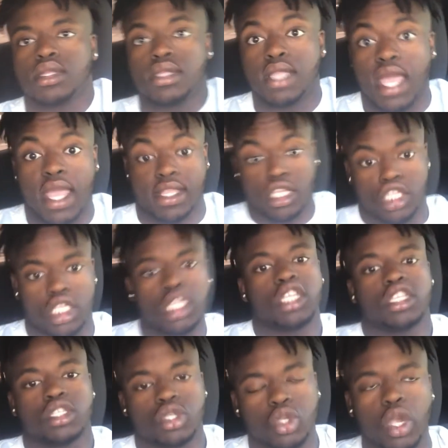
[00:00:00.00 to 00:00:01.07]
that
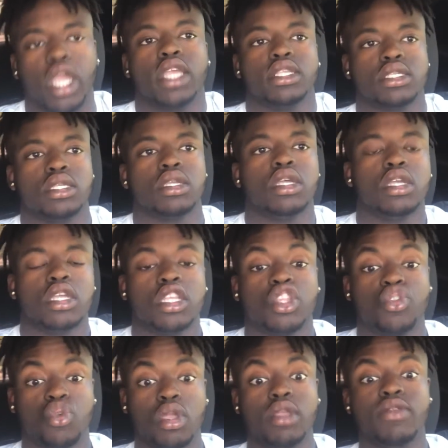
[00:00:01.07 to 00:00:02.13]
shit is crazy.
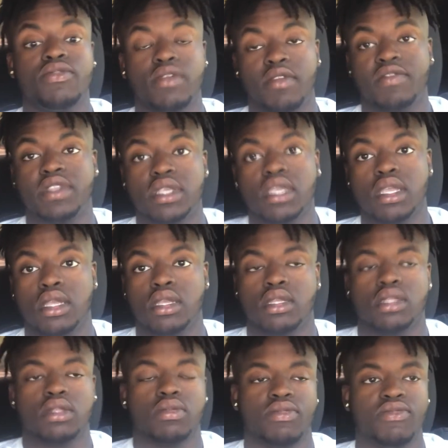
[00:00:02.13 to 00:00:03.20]

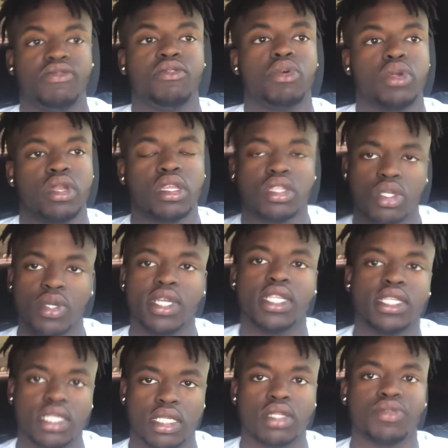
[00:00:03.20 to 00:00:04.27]
315, 40
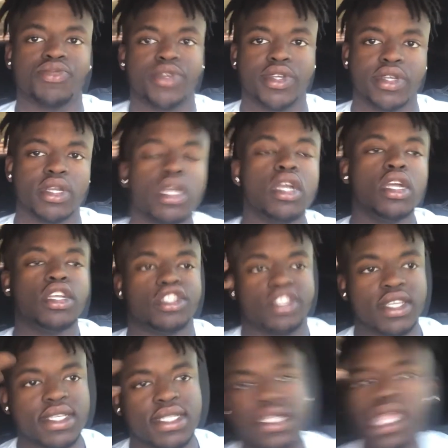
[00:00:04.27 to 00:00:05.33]
tonnes in the rear.
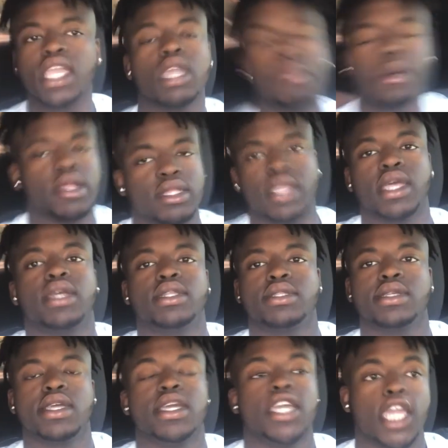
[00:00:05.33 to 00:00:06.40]
Just think about that.
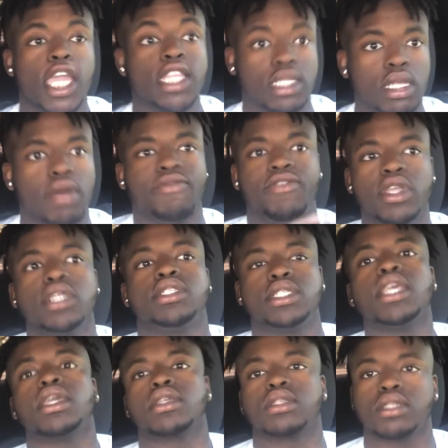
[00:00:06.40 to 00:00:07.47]
It's a
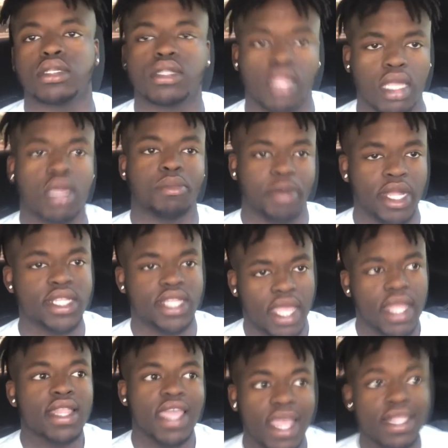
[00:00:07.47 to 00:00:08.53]
V6. Think about
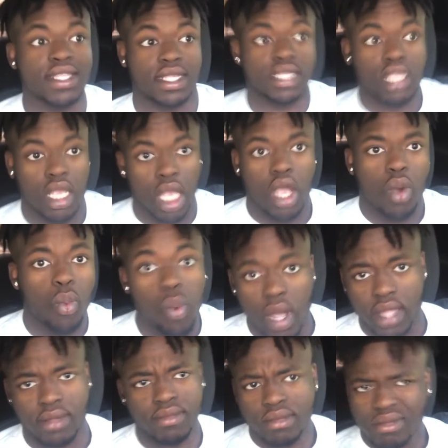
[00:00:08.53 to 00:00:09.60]
that. That's with